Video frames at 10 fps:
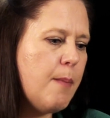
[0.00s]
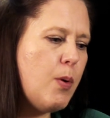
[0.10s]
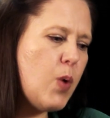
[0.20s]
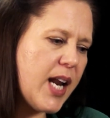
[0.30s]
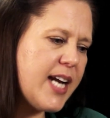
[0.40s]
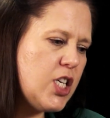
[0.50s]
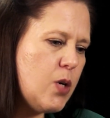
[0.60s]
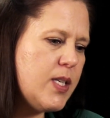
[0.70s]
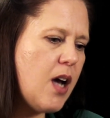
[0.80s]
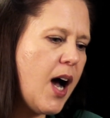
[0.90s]
But what I
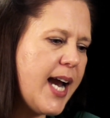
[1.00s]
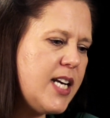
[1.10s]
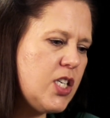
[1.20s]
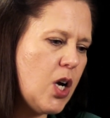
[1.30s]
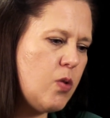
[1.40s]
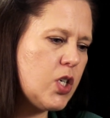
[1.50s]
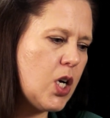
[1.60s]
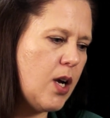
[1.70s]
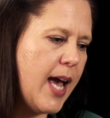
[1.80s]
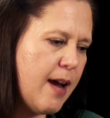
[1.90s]
do is I don't
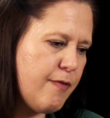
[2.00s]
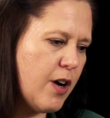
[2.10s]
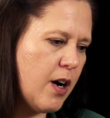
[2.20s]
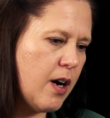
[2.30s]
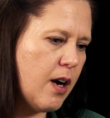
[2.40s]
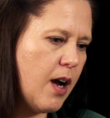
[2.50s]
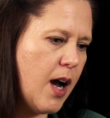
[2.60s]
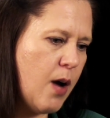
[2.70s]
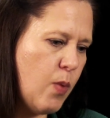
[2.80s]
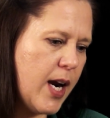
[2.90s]
ever,
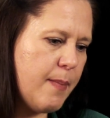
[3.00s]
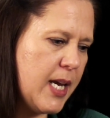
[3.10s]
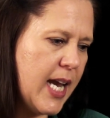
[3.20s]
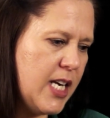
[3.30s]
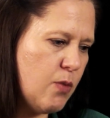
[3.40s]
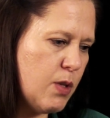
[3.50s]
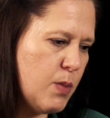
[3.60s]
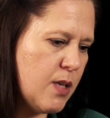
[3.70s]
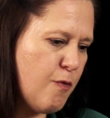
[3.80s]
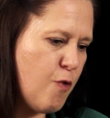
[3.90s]
when I'm engaging with
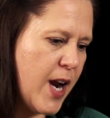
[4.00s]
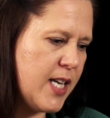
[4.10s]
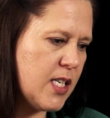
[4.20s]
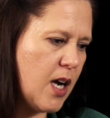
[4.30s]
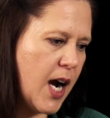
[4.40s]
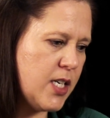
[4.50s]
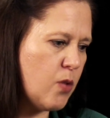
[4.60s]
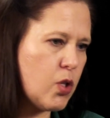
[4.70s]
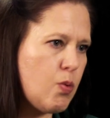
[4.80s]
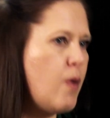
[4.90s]
Muslim friends, I
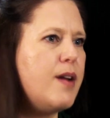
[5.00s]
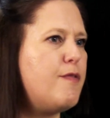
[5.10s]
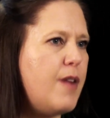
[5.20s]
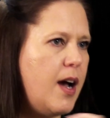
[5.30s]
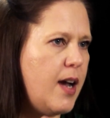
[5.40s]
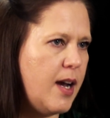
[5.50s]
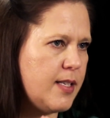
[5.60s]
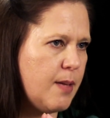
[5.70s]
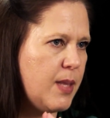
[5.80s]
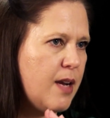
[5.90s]
don't throw
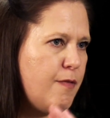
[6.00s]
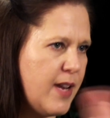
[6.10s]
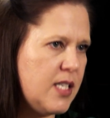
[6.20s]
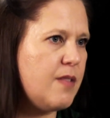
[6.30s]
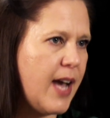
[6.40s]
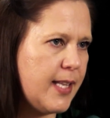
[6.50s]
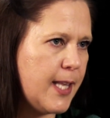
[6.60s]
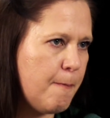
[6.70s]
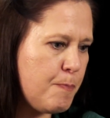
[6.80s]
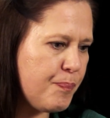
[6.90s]
something offensive at
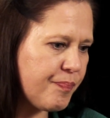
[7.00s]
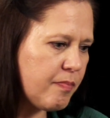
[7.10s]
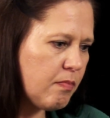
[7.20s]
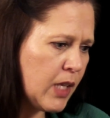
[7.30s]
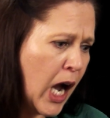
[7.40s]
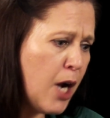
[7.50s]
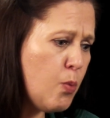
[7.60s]
them. I